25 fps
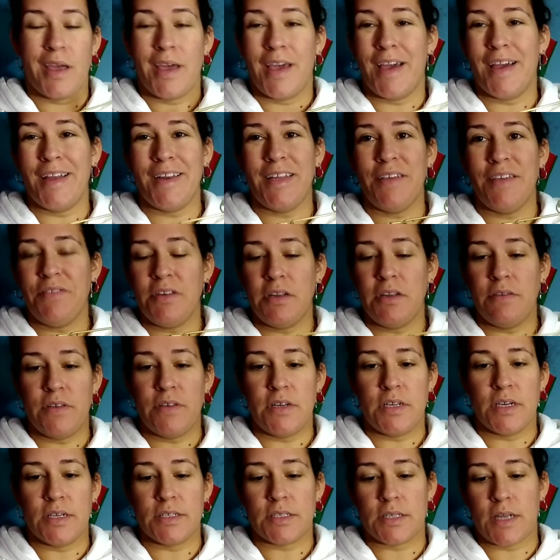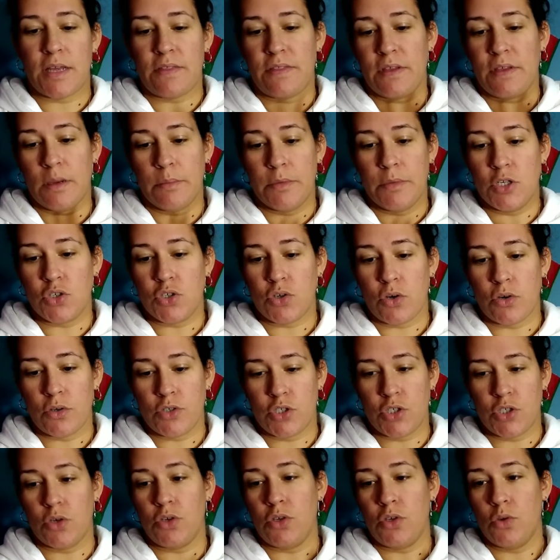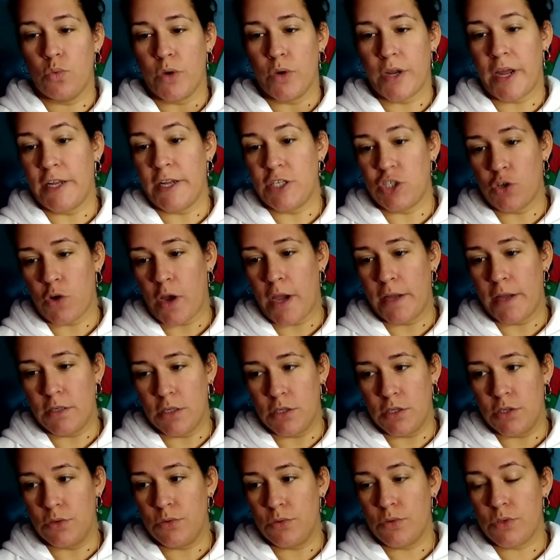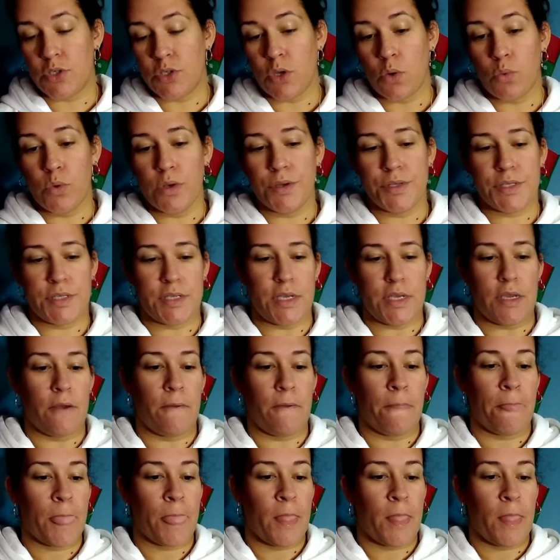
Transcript: And even if it doesn't, I think I'm going to show you what I tried to do. So we'll see.